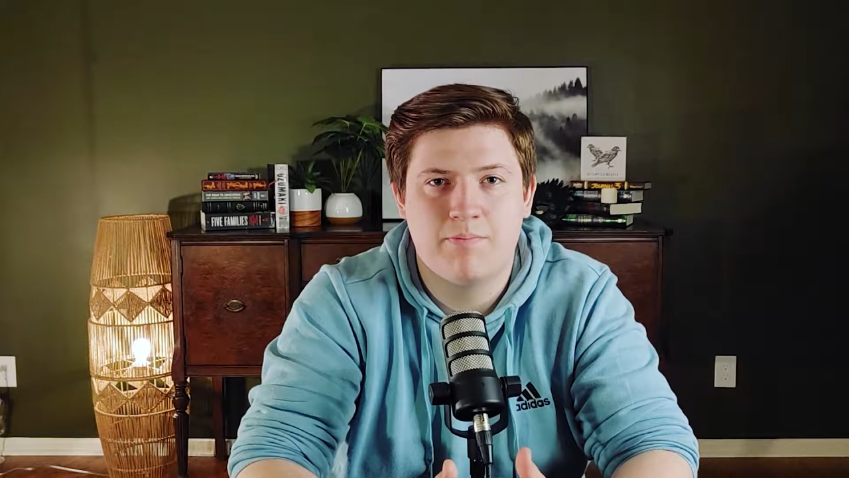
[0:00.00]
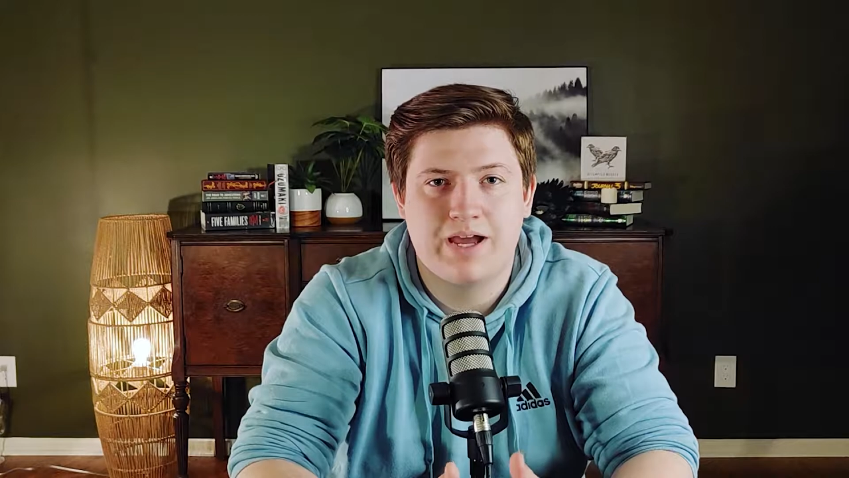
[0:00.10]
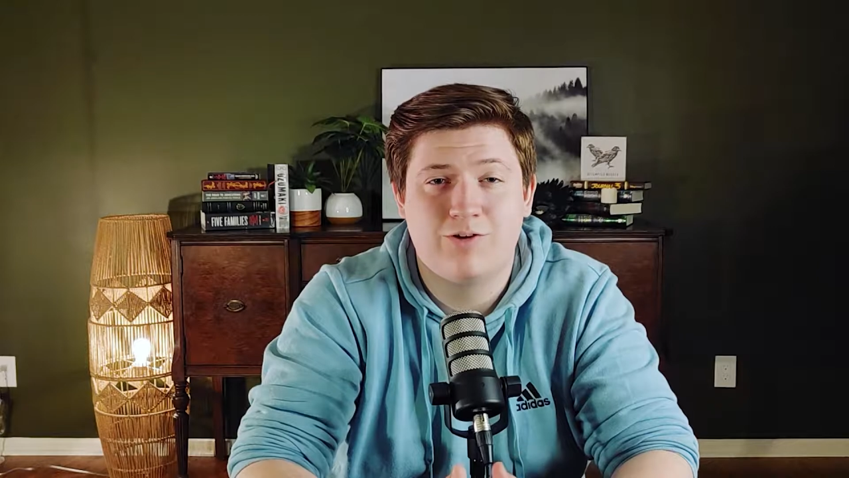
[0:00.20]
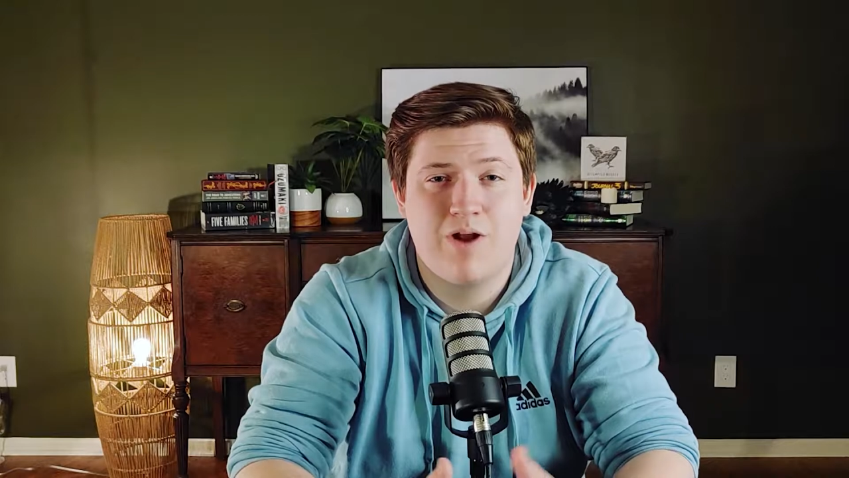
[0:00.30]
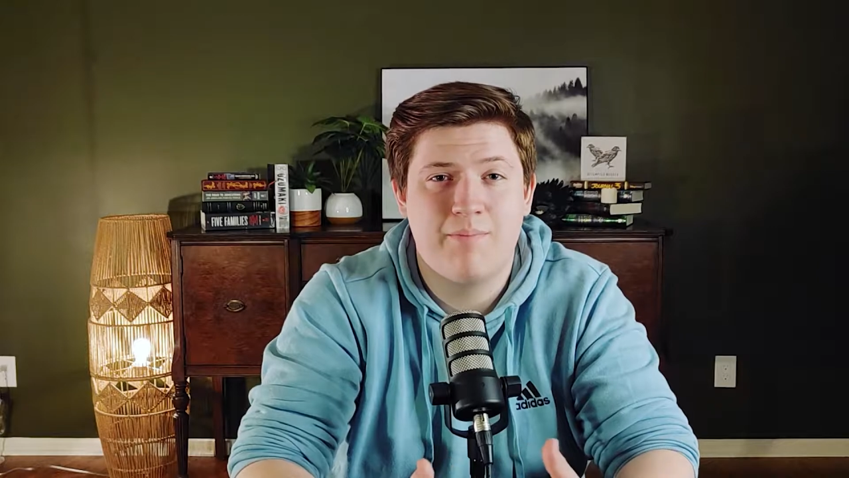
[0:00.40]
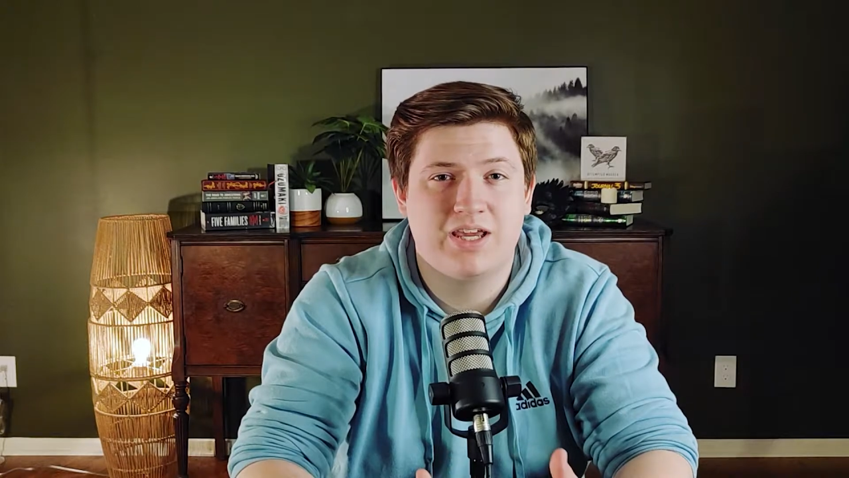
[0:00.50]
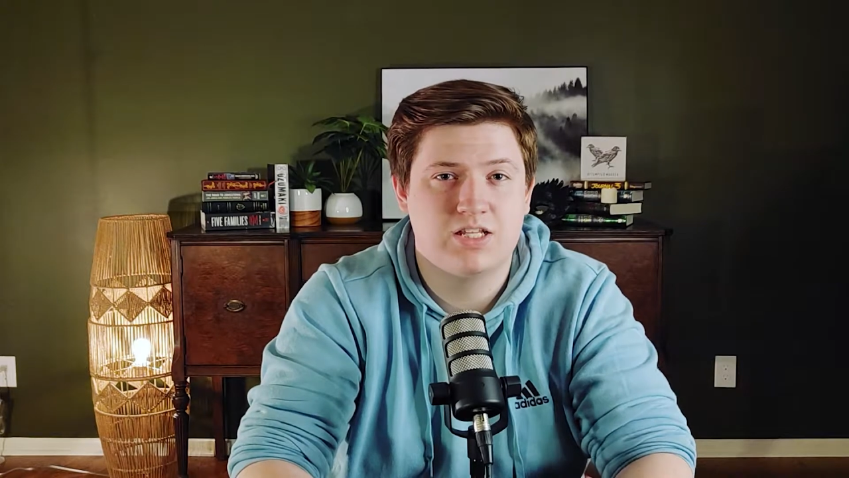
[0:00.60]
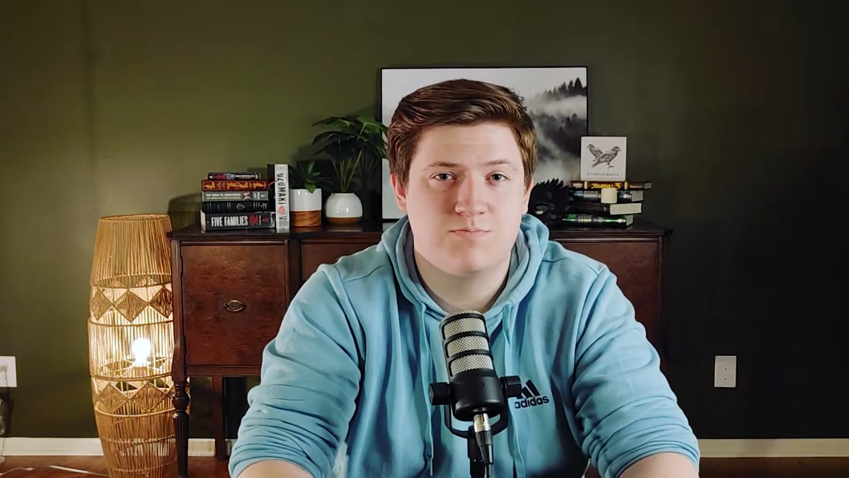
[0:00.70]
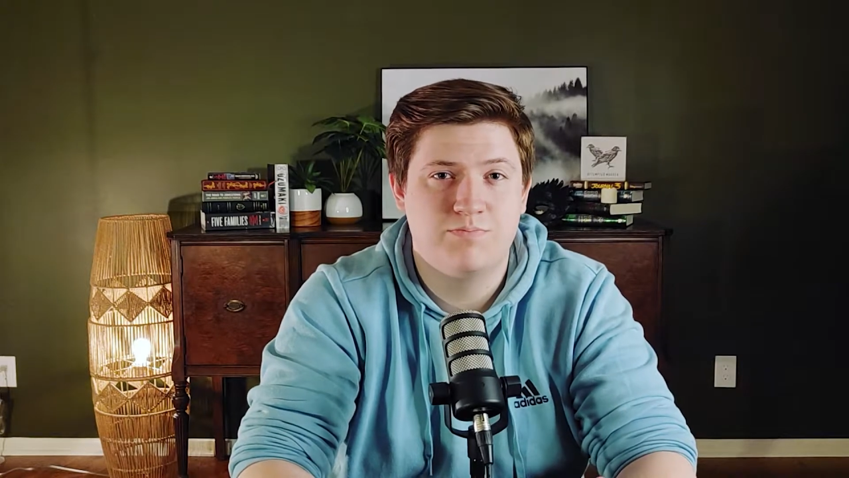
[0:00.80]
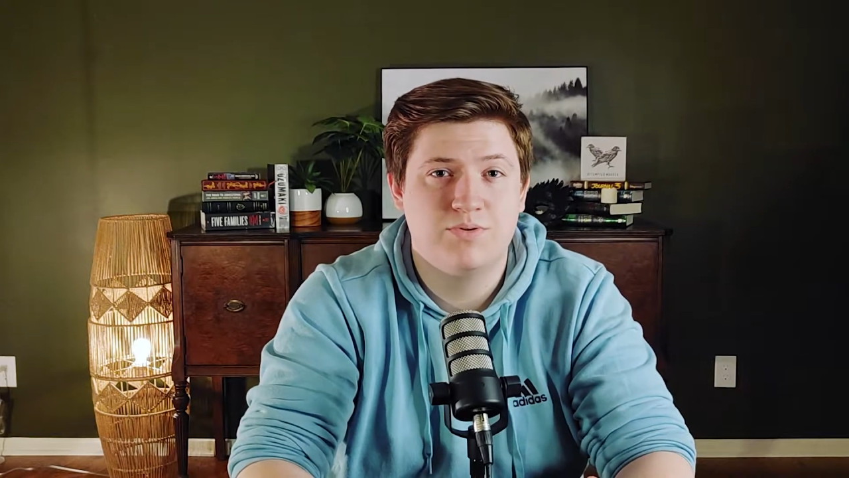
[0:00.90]
by grabbing at his
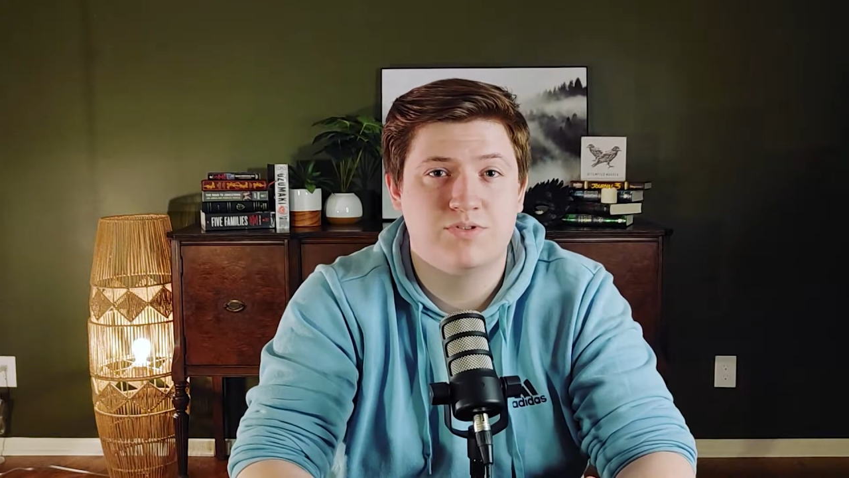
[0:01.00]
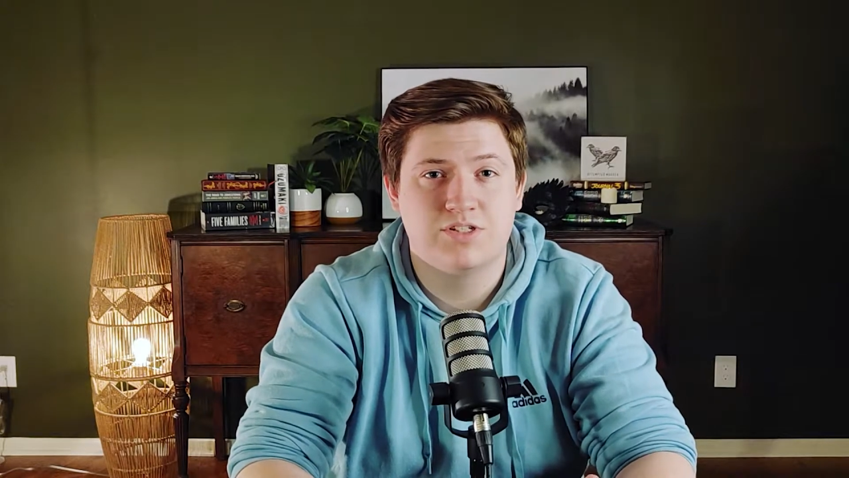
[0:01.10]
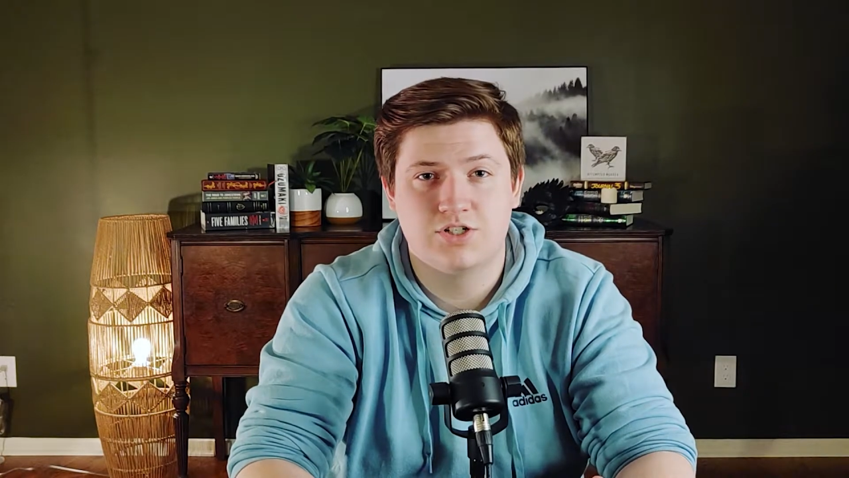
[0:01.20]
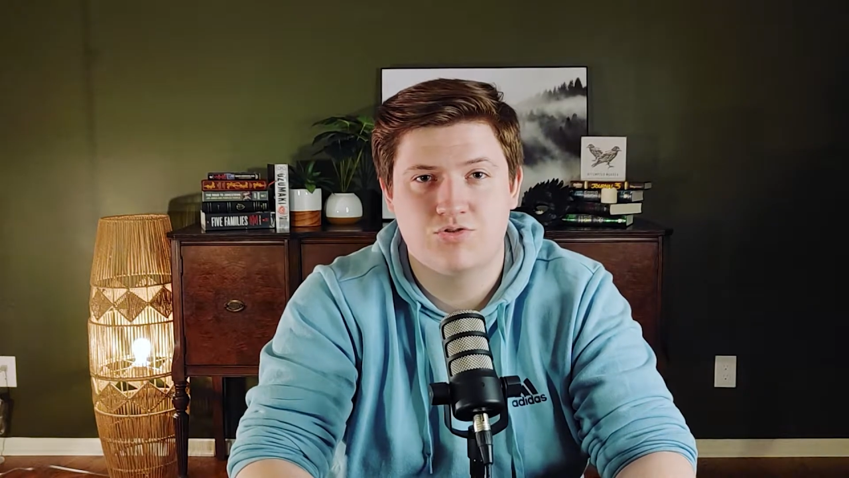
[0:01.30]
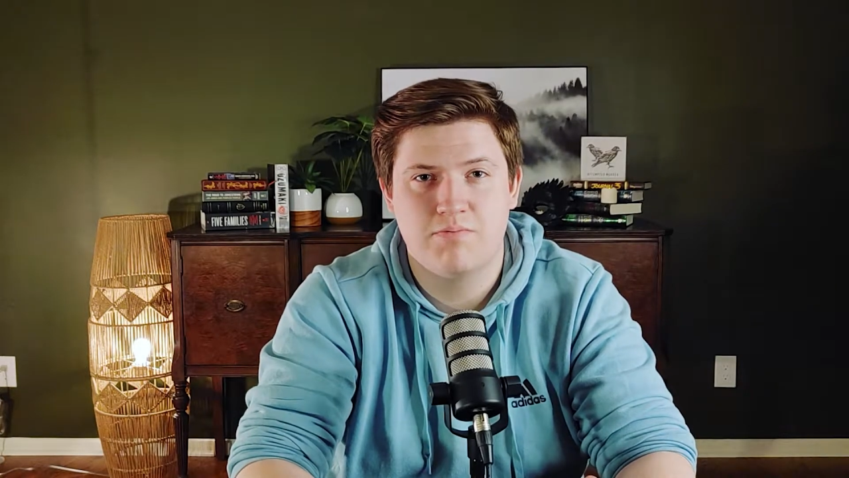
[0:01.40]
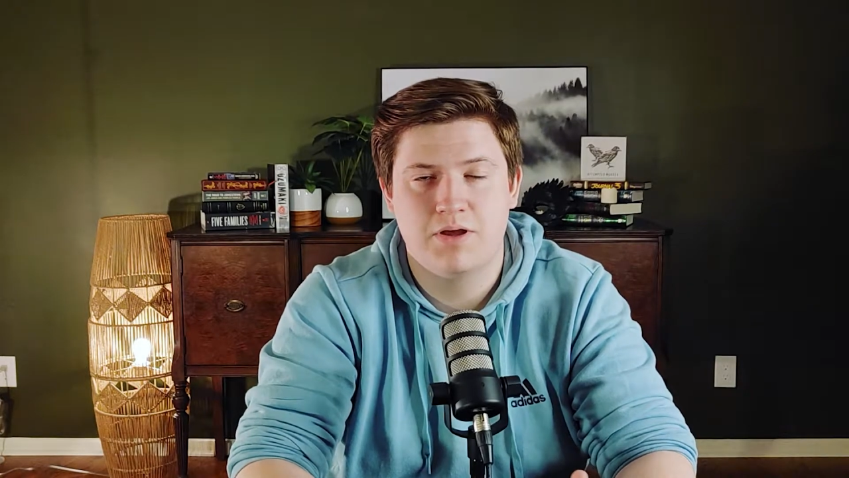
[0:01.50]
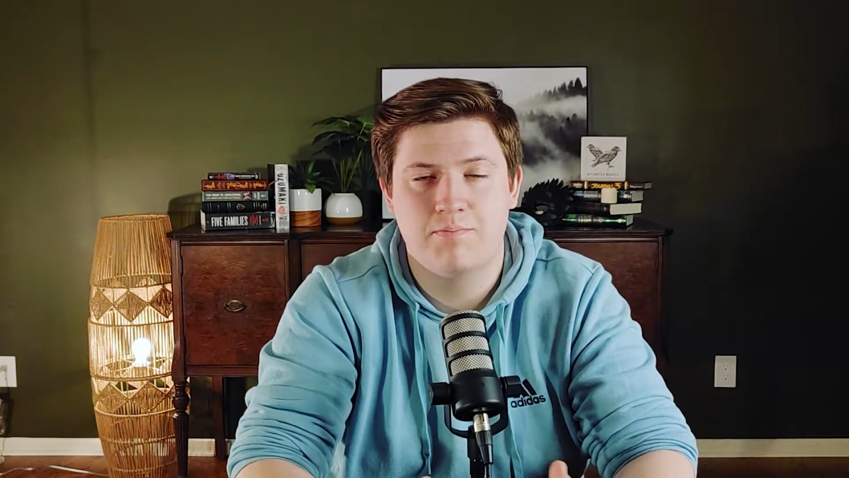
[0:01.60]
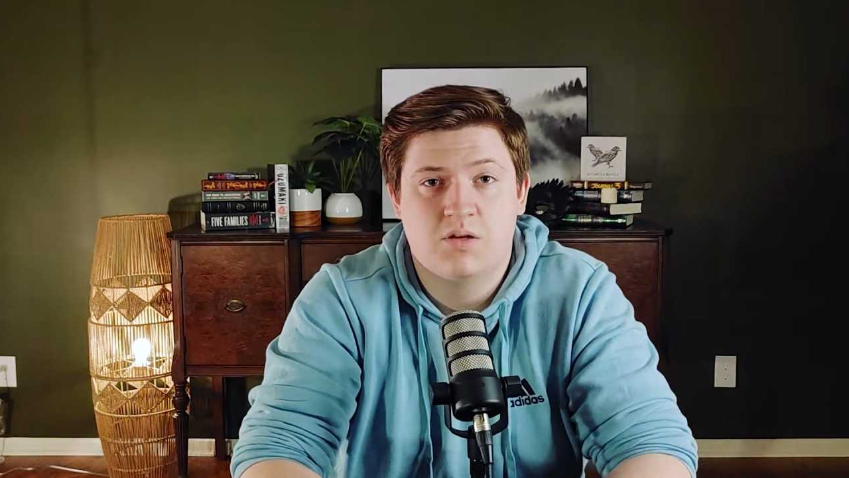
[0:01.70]
boots to trip him,